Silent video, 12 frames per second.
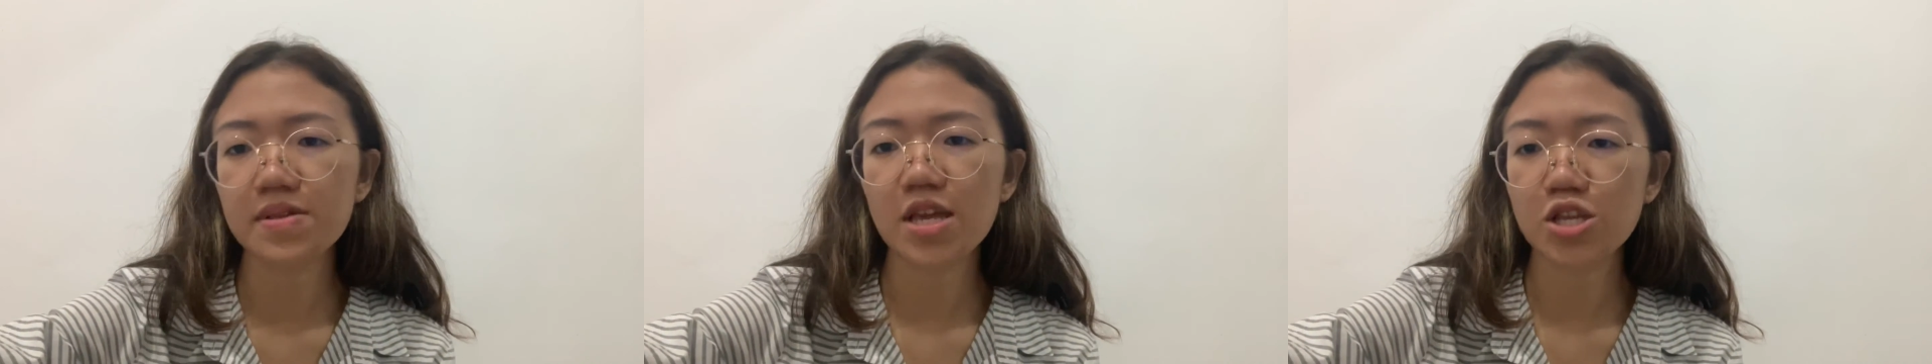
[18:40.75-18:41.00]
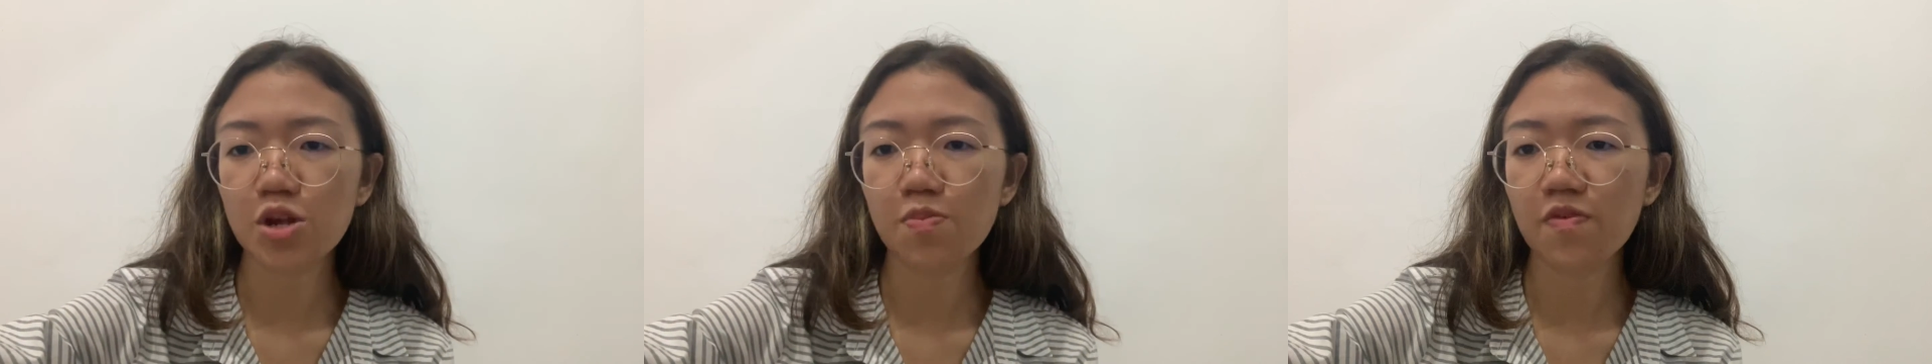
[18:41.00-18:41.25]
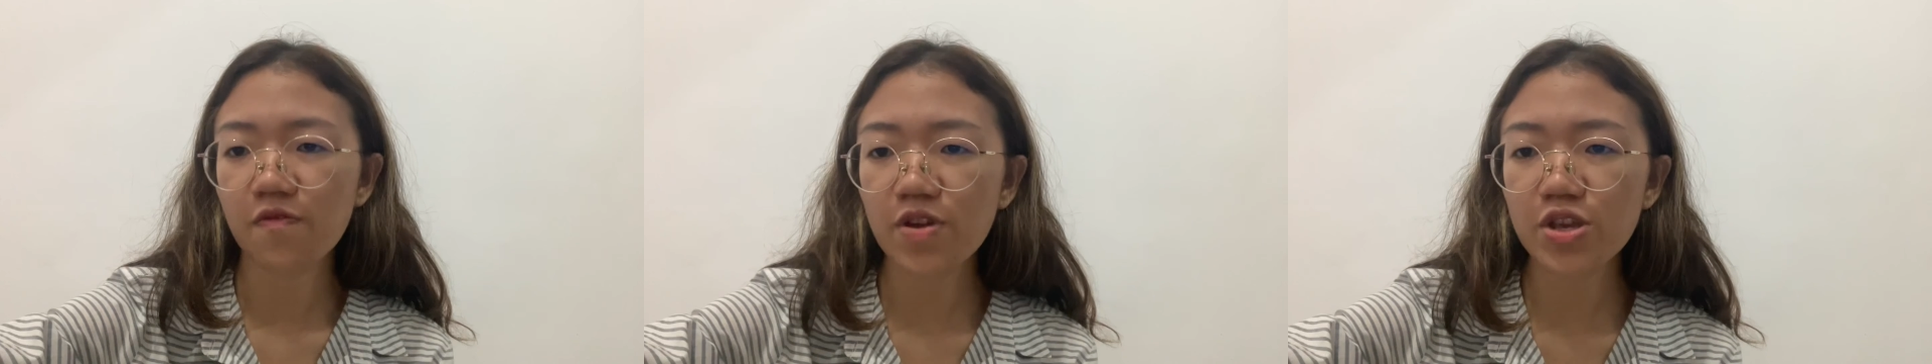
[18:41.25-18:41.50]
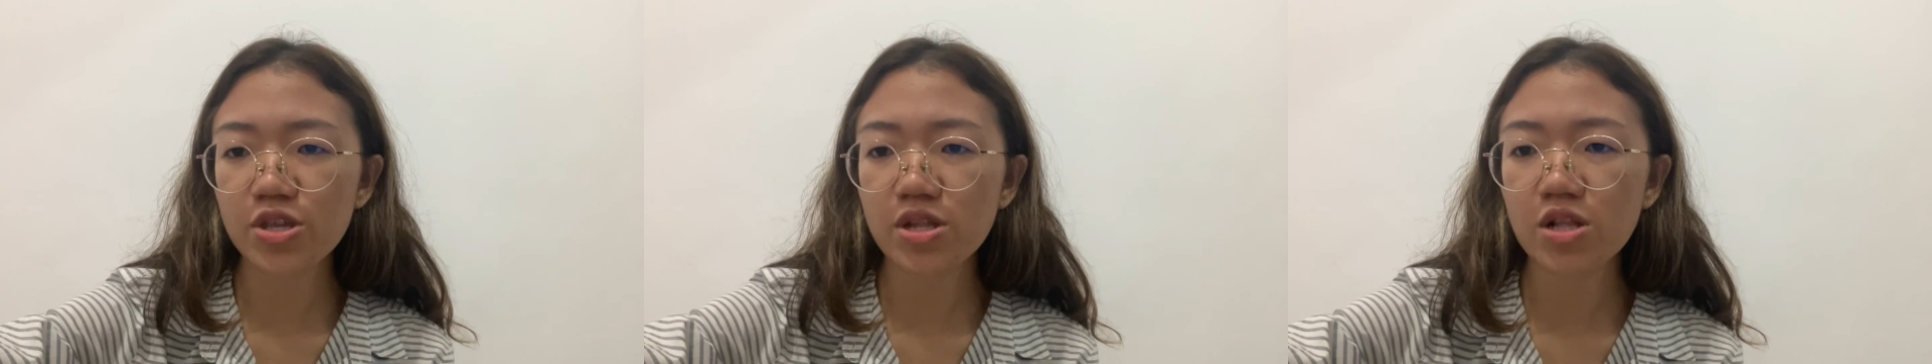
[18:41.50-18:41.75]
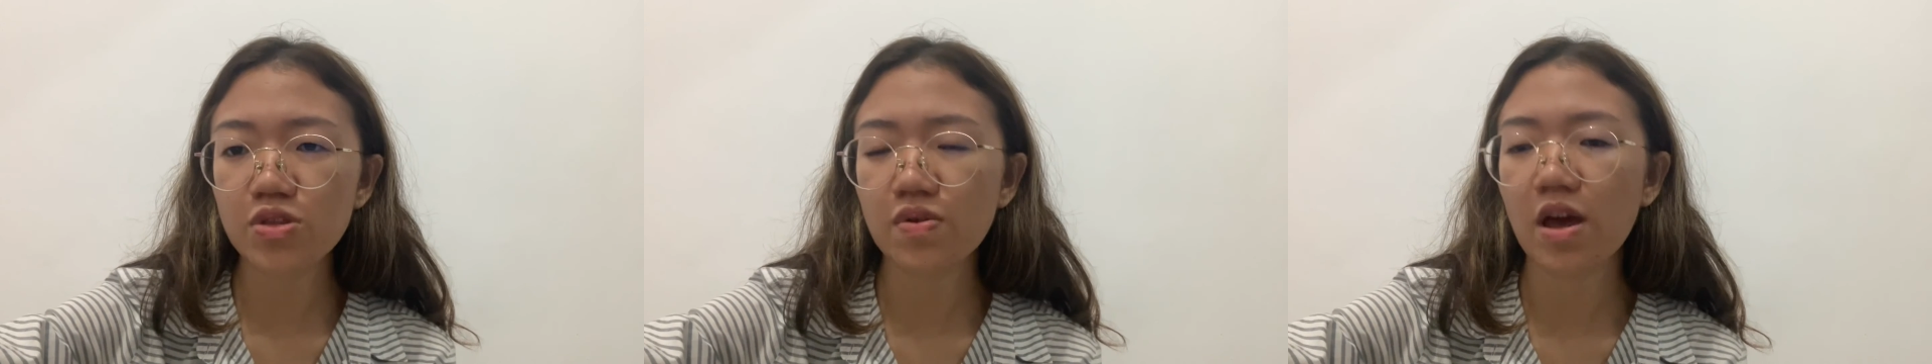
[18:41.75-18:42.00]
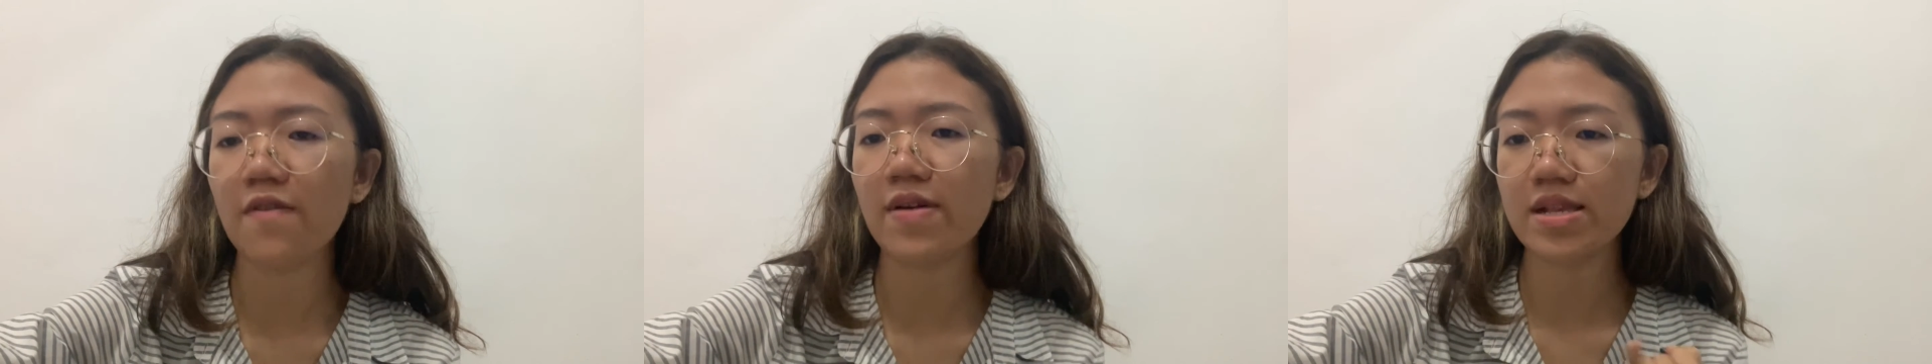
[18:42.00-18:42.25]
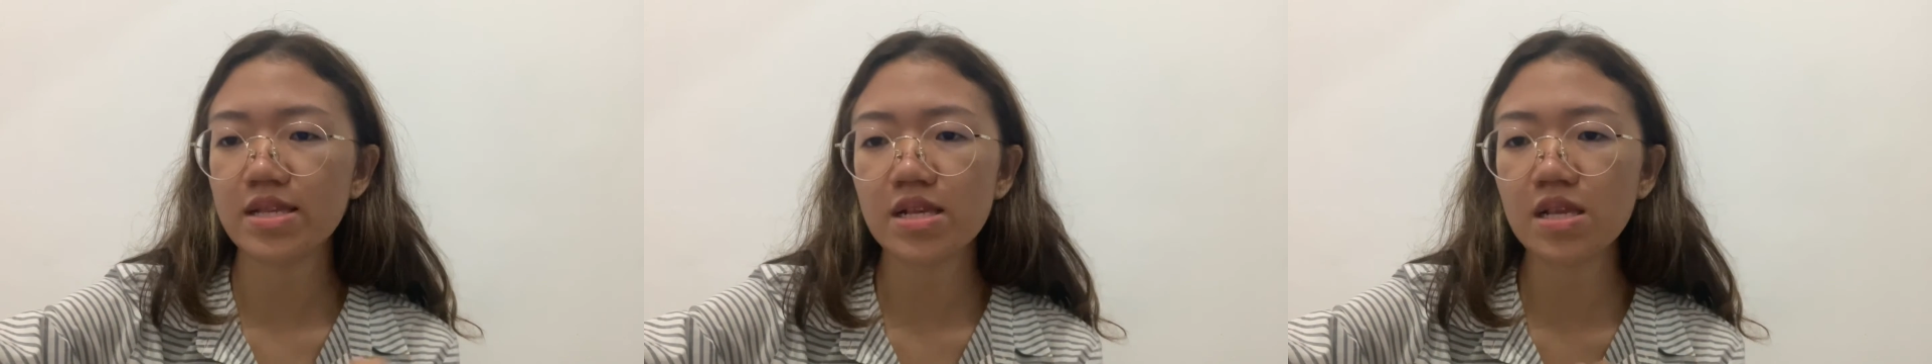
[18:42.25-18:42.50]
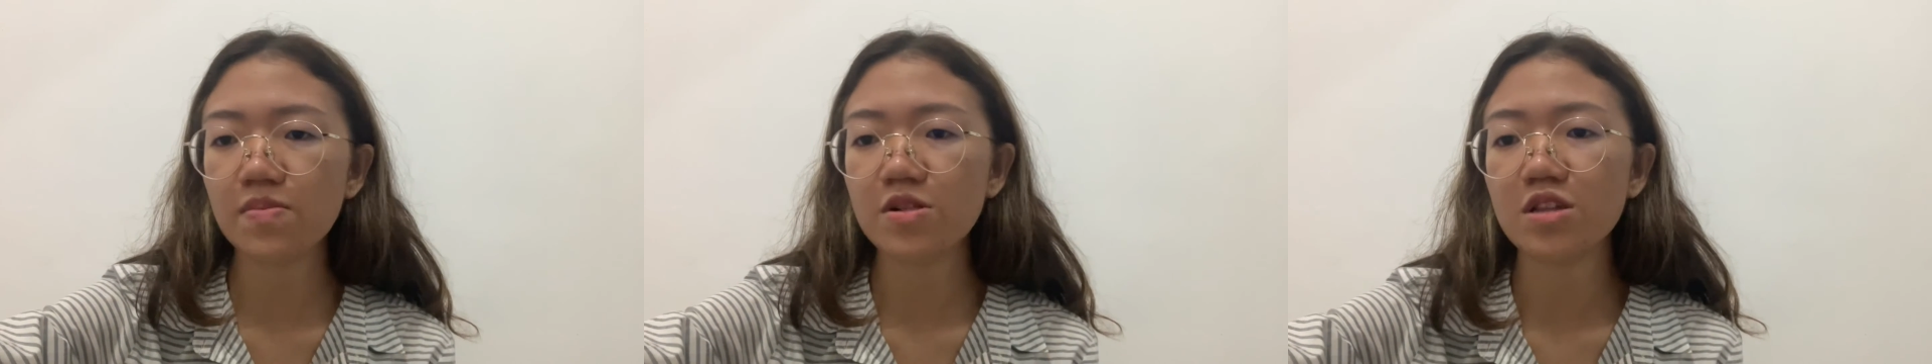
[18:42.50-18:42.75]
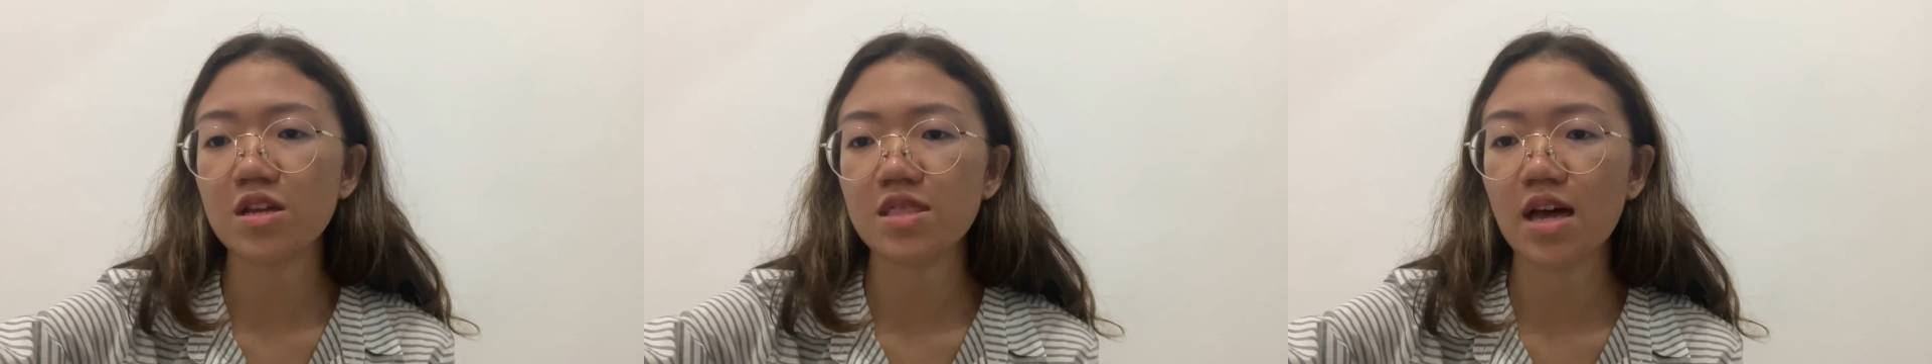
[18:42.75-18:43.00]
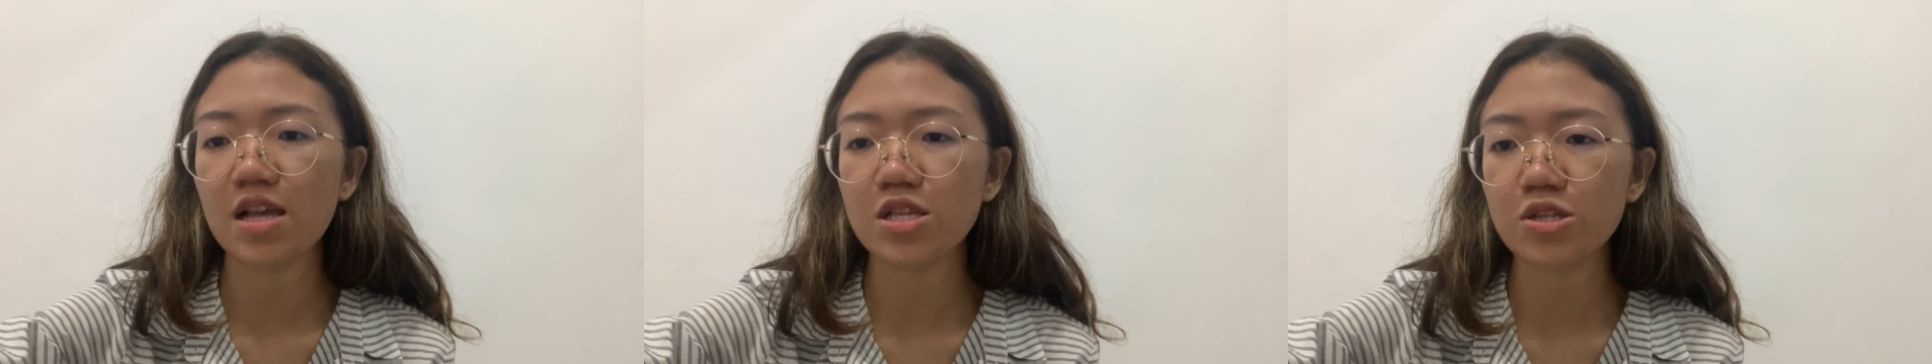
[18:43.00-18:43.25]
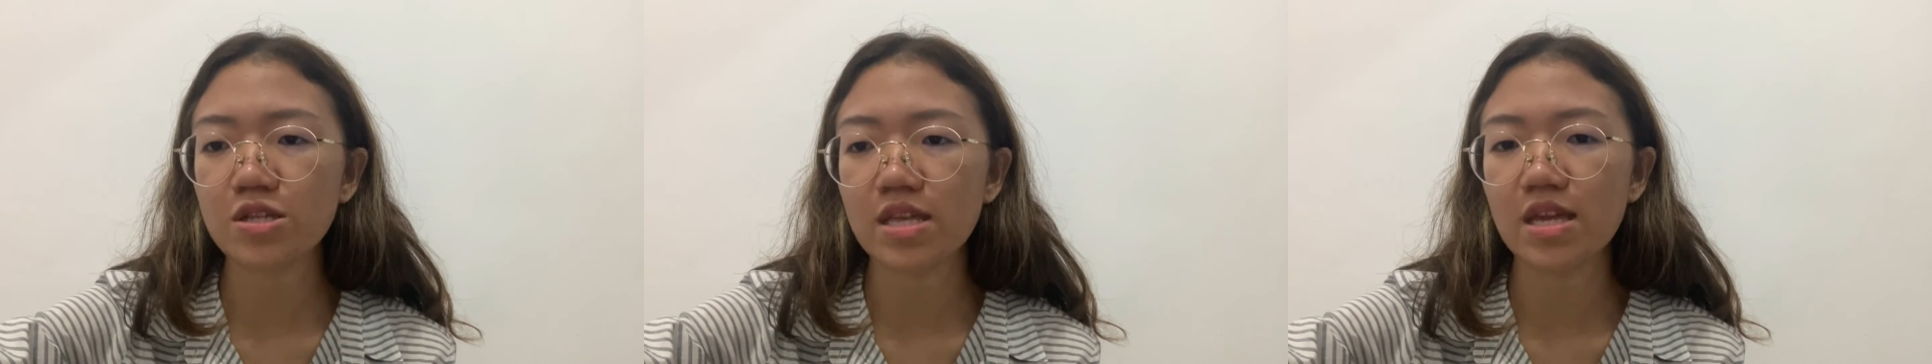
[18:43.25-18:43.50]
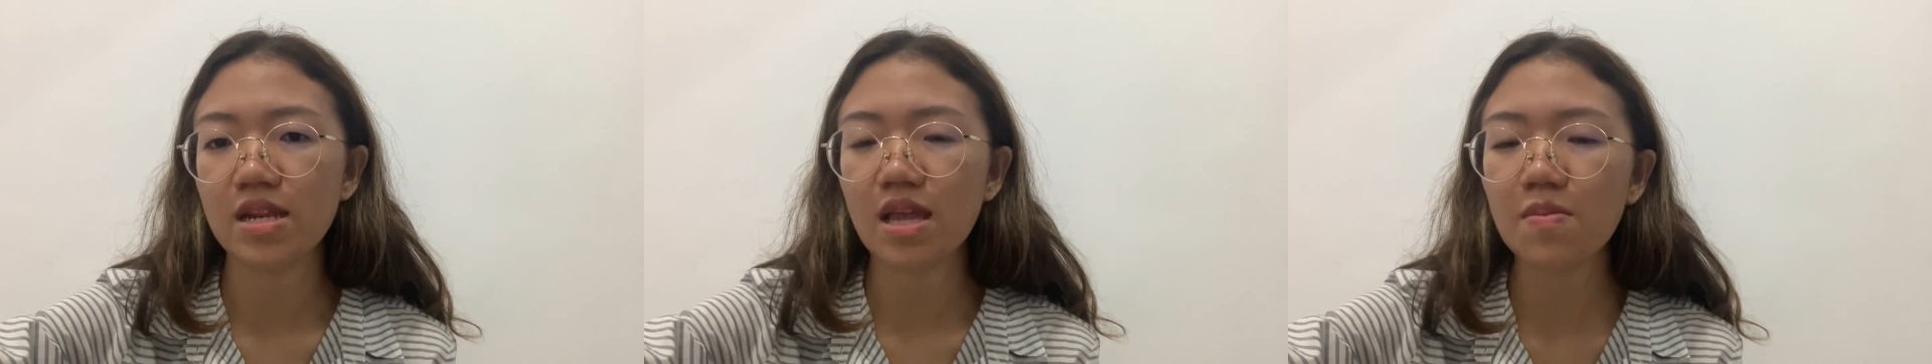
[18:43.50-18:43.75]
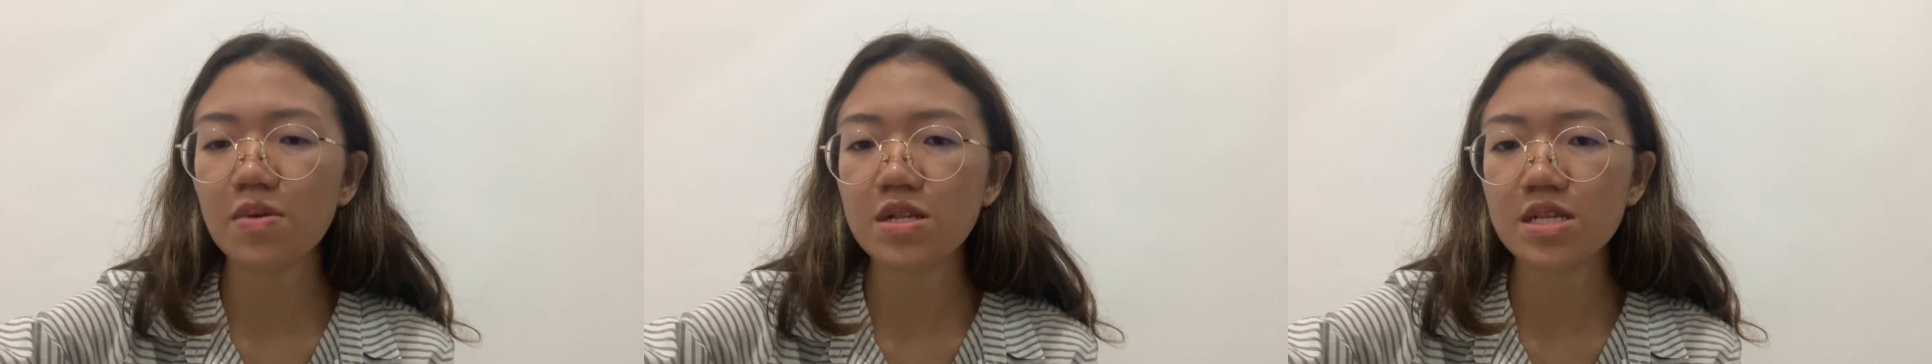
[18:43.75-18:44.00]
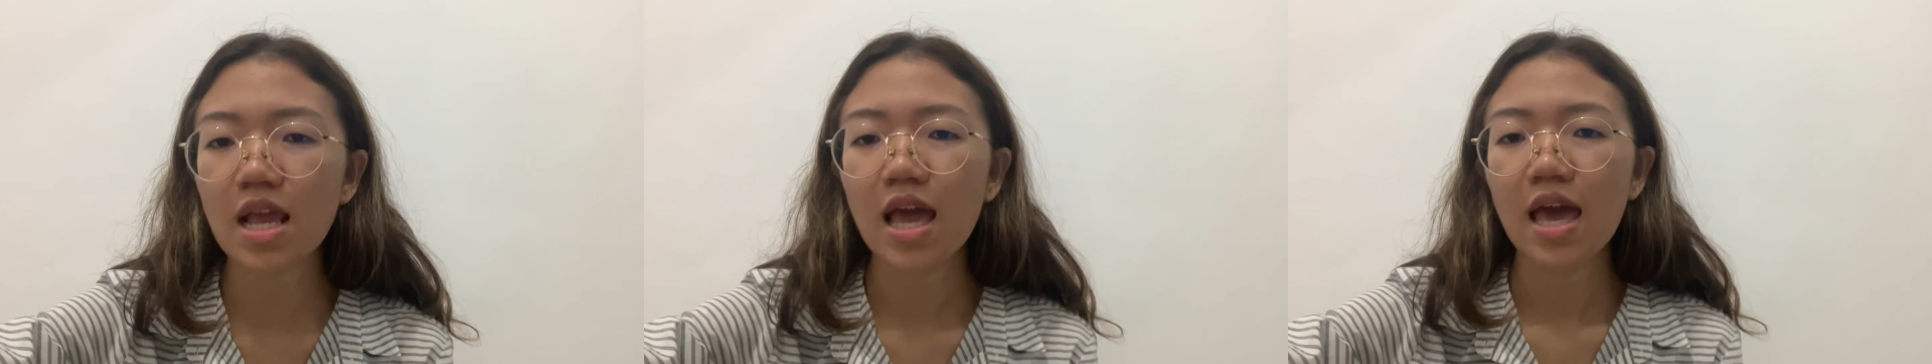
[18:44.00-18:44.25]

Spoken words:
HR professionals to have accessible data so that enables